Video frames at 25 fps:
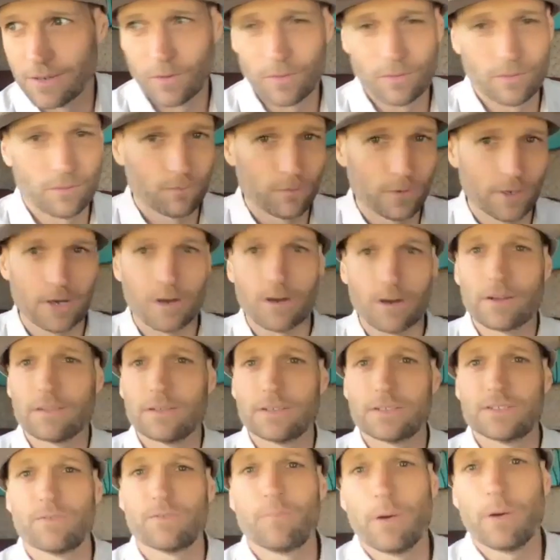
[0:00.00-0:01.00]

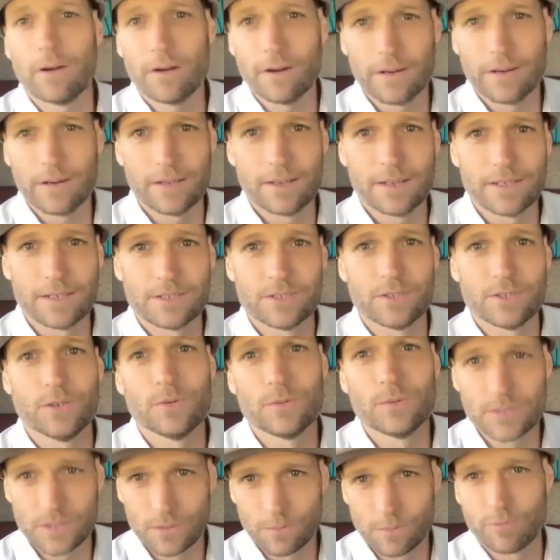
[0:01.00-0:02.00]
regardless of party, has
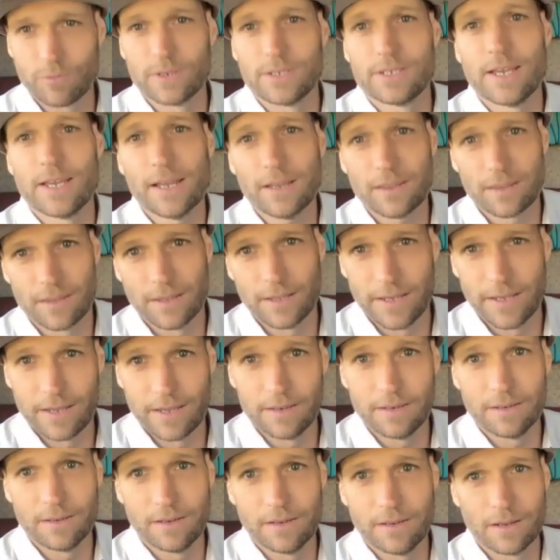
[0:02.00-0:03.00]
used to protect
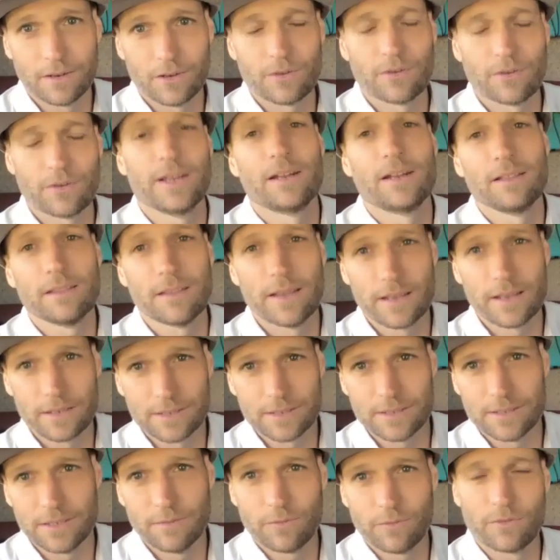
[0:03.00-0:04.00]
land and create a
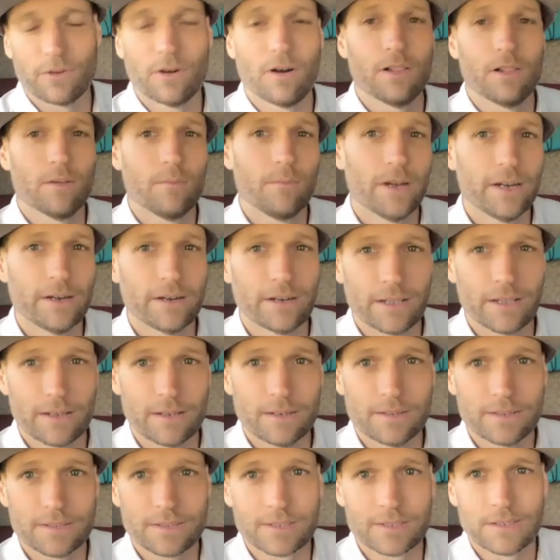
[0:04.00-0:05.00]
legacy for all
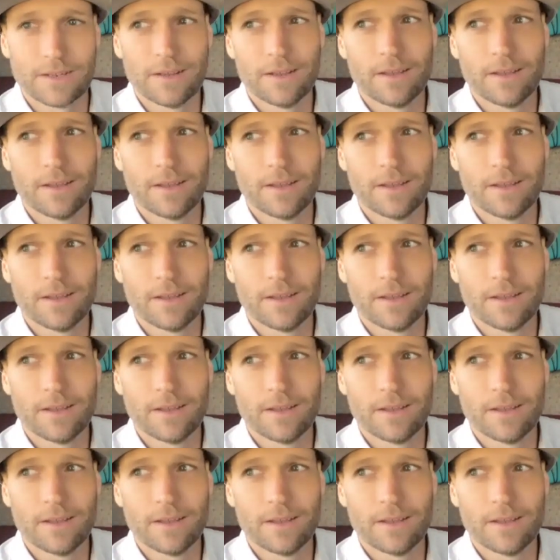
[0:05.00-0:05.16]
Americans.